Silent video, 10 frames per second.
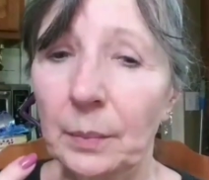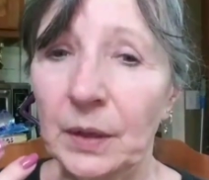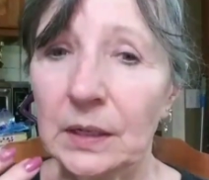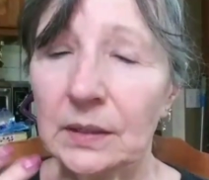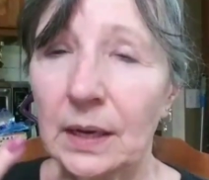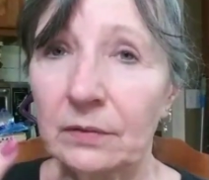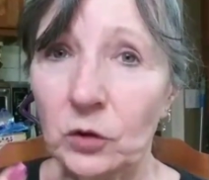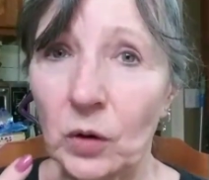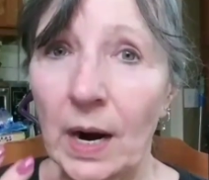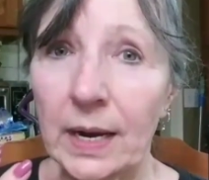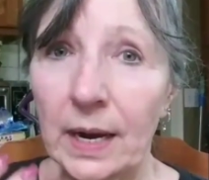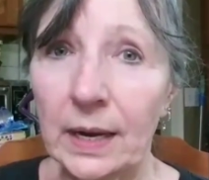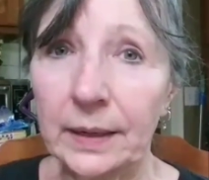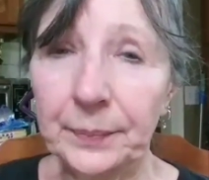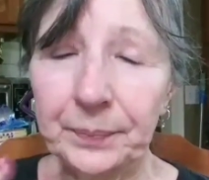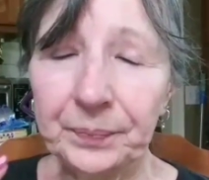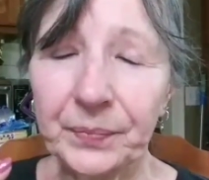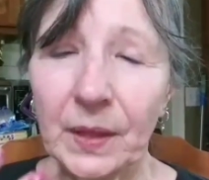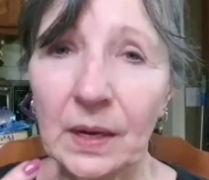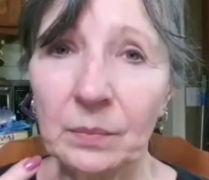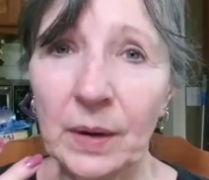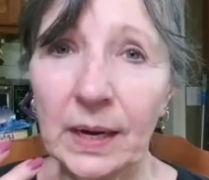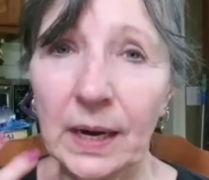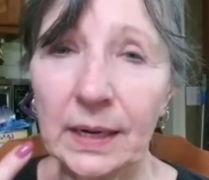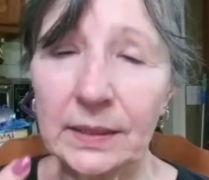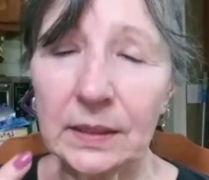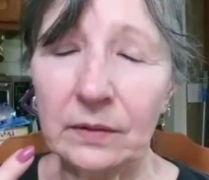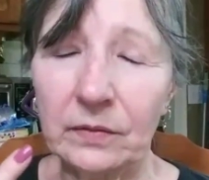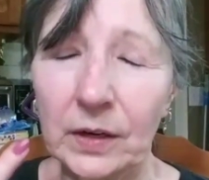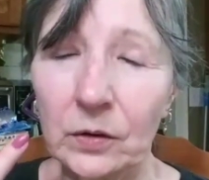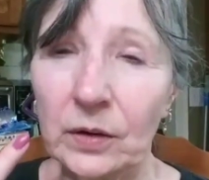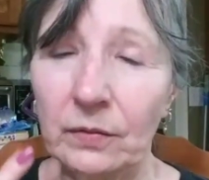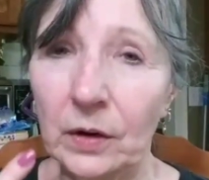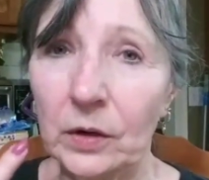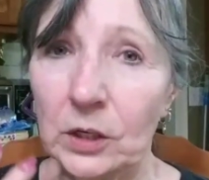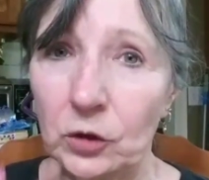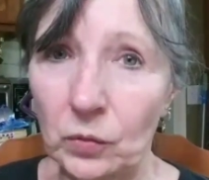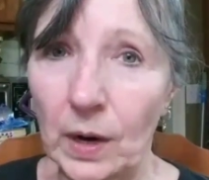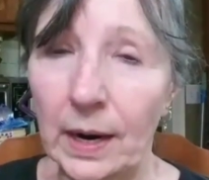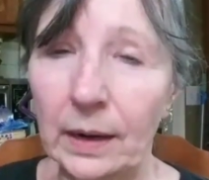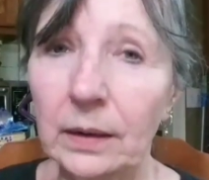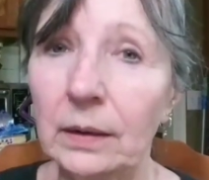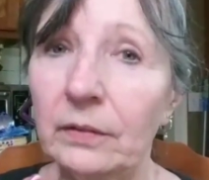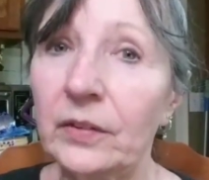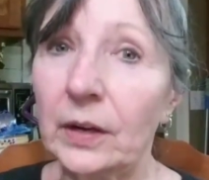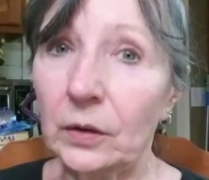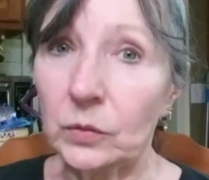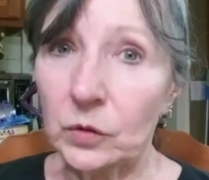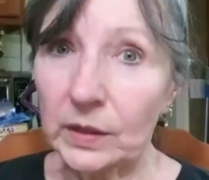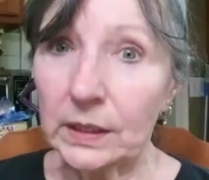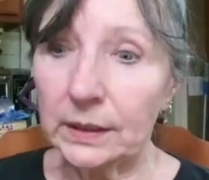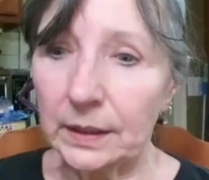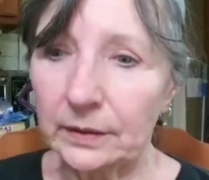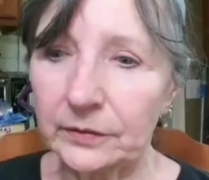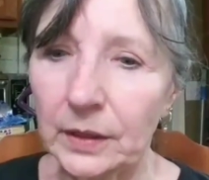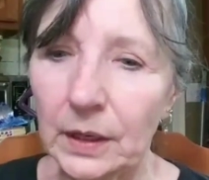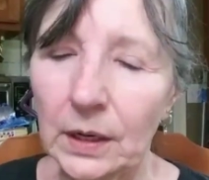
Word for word: because I have dry eye and my eyes get very, very dry if I don't drink enough.